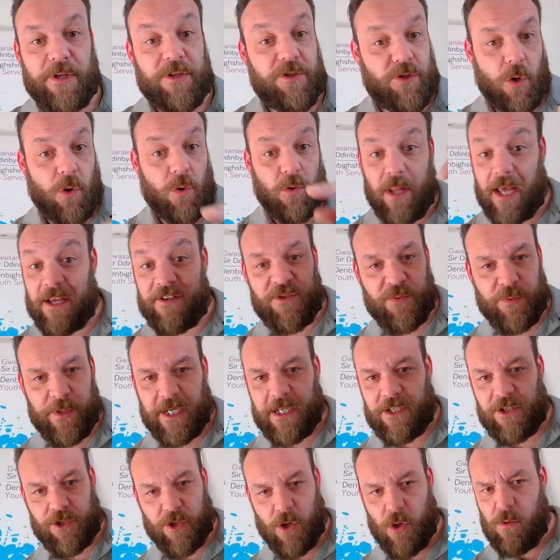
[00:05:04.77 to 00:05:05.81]
So last
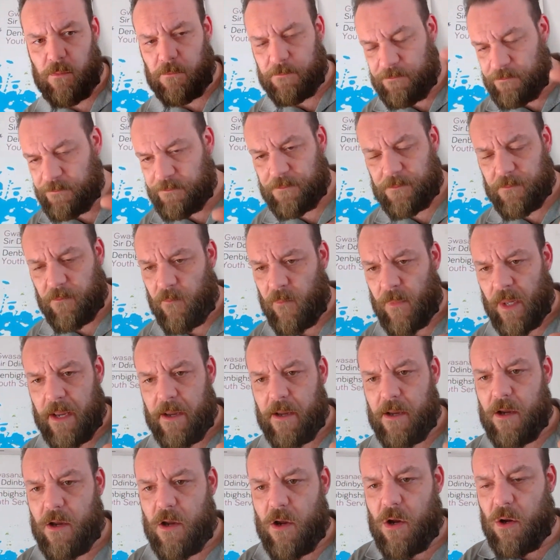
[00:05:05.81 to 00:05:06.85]
week's show,
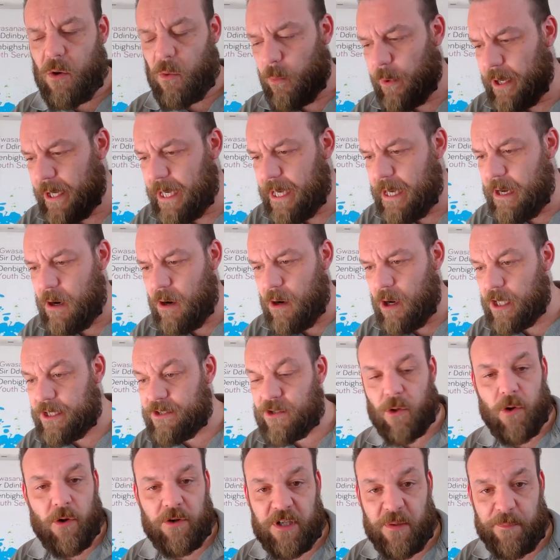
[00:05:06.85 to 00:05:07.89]
we
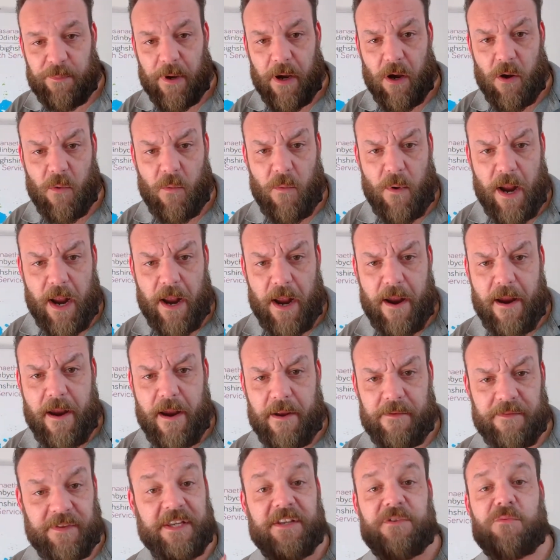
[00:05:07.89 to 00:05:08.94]
talked about
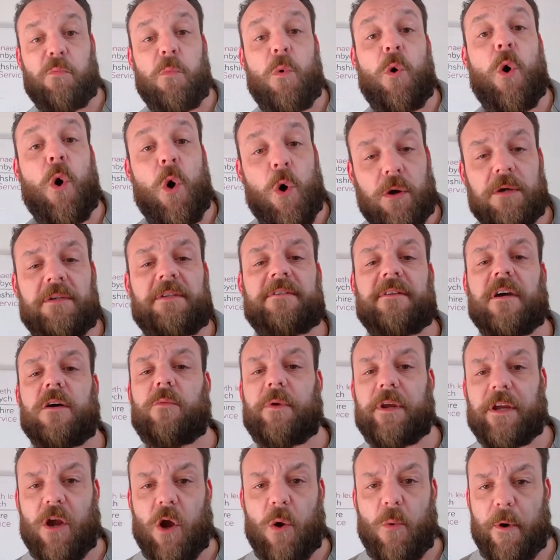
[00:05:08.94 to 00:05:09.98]
these walks that
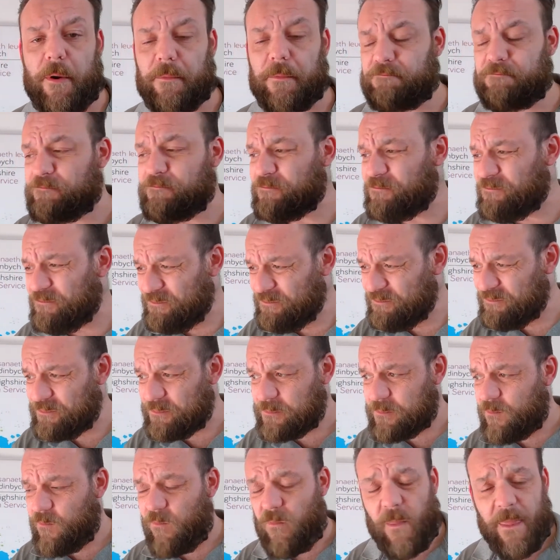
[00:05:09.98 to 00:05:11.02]
we go on
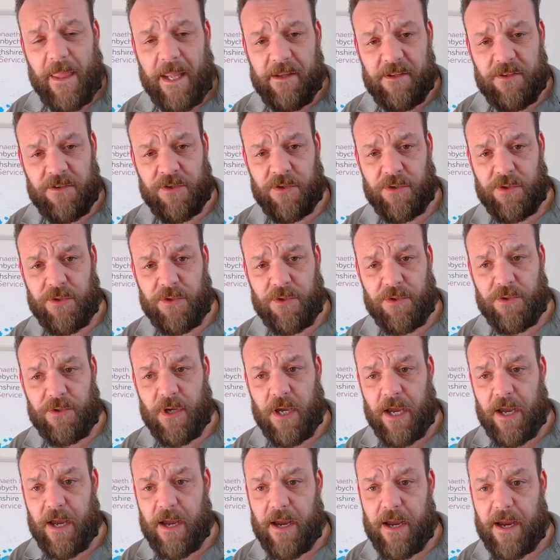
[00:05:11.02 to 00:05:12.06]

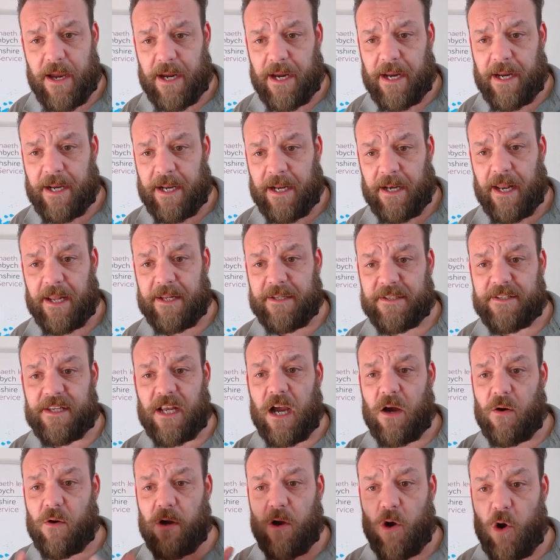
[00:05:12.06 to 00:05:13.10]
to cleanse
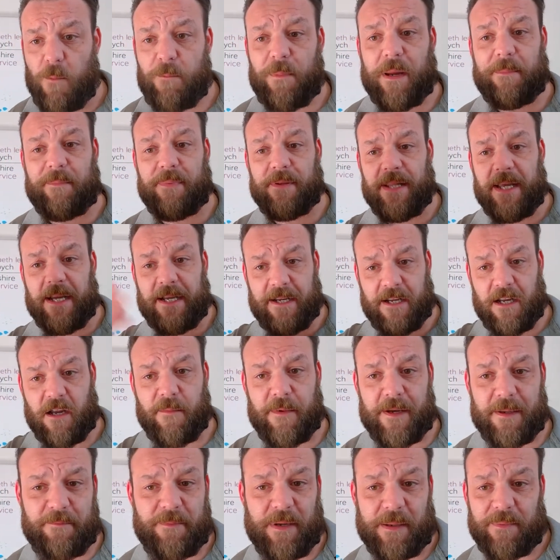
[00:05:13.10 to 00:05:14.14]
our. Oh, people are
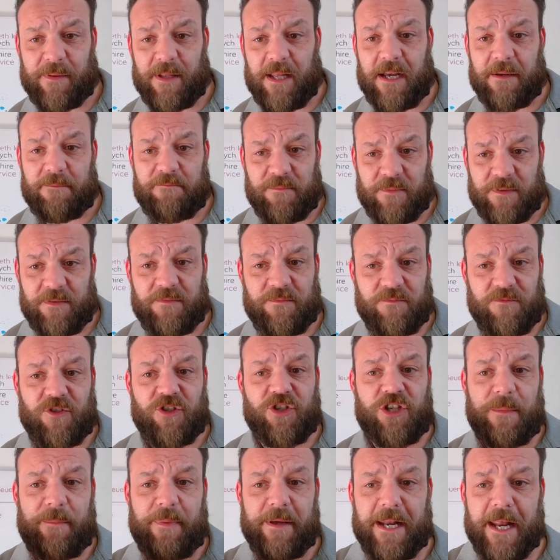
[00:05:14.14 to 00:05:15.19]
coming. People are
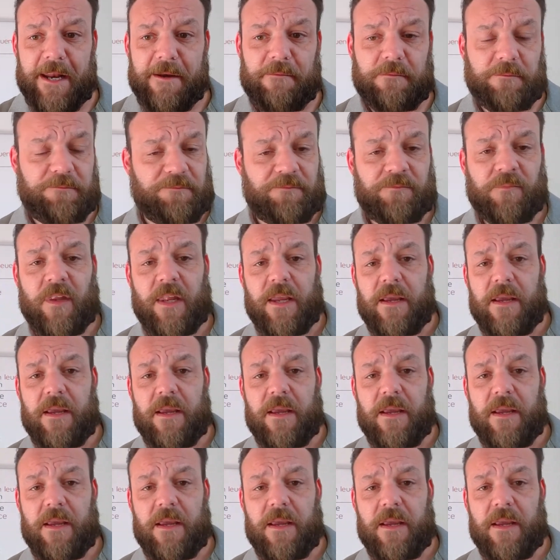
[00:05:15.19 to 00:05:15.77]
chipping in.